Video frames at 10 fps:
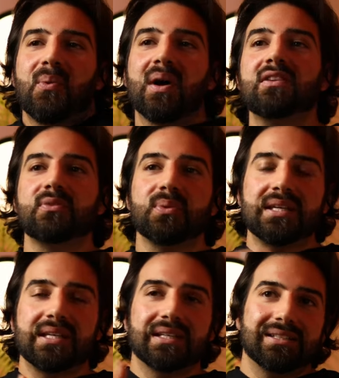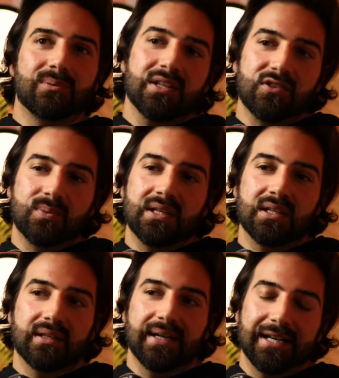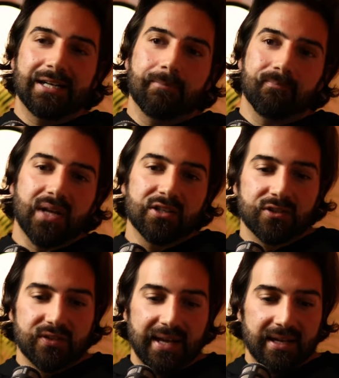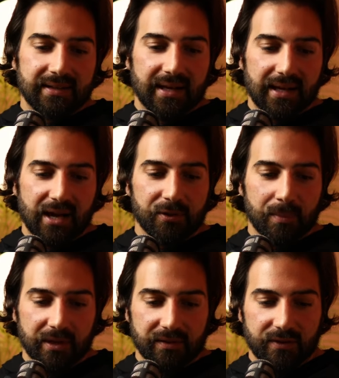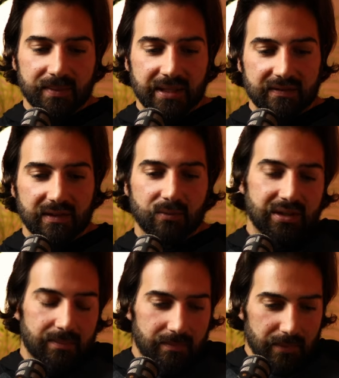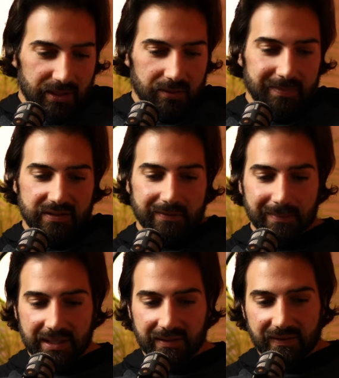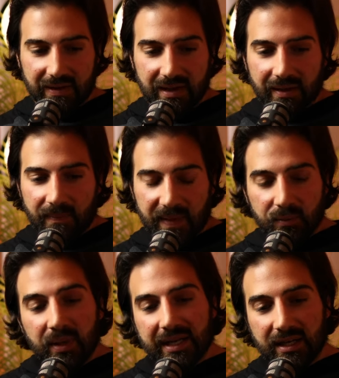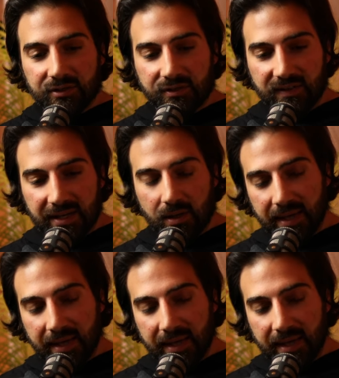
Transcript: once we once we um, understand how the mark of the beast and what the mark of the beast means, then we can understand.